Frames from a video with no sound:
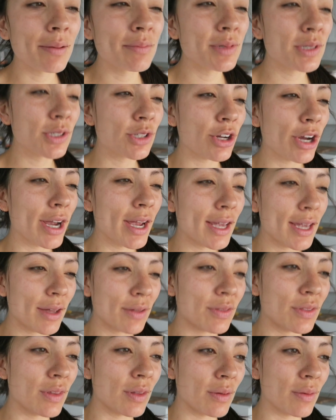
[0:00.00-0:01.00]
I'm trying
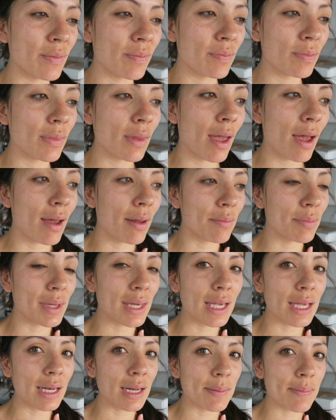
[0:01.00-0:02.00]
out the um,
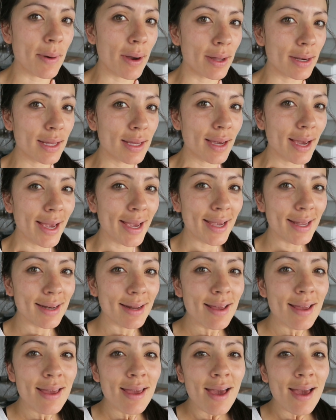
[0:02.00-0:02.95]
Bikini Body Guide.